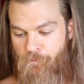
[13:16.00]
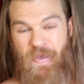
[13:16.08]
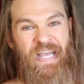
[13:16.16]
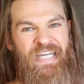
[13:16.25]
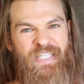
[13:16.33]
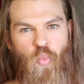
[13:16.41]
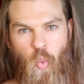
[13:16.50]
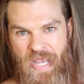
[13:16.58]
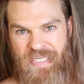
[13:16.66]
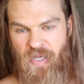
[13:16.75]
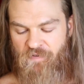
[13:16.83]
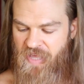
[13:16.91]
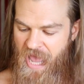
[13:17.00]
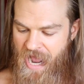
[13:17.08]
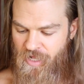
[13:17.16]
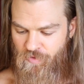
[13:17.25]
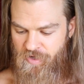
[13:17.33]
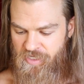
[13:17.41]
Biggest waste of
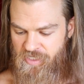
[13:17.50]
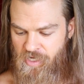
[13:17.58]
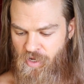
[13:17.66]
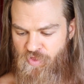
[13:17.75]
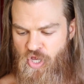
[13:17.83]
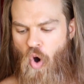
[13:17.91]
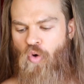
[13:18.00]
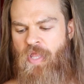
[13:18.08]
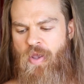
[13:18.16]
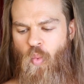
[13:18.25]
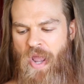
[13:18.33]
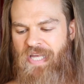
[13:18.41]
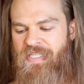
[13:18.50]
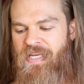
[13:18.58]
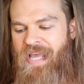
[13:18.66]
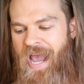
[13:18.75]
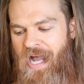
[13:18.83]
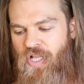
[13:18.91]
calories. The only
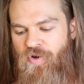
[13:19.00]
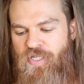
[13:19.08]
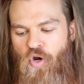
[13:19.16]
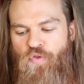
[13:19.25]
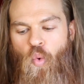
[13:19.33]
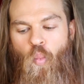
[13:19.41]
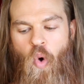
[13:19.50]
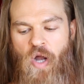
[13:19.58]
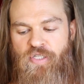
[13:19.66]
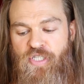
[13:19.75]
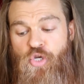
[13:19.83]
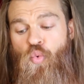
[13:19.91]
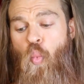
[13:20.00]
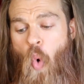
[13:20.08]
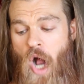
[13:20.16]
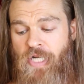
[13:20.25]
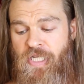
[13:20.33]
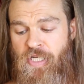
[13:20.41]
wasted calories are the ones you
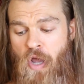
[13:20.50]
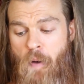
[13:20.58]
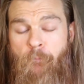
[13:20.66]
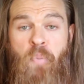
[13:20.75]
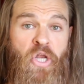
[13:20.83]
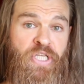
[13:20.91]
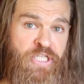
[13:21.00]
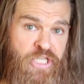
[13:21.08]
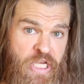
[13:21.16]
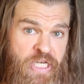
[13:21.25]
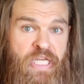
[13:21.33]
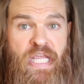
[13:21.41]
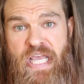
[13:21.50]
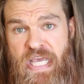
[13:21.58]
wanted but didn't